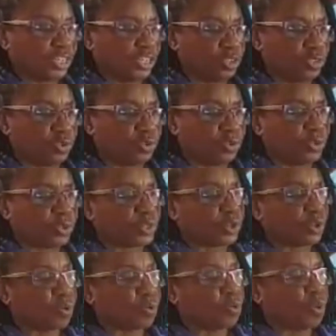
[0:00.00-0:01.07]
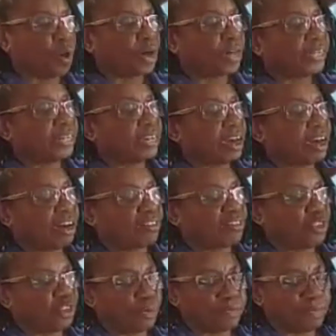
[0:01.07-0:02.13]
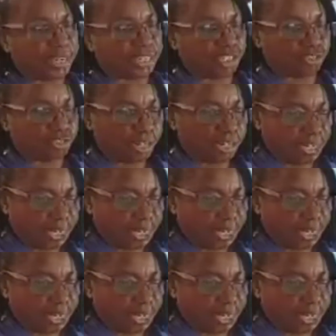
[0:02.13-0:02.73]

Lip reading: use one of your measuring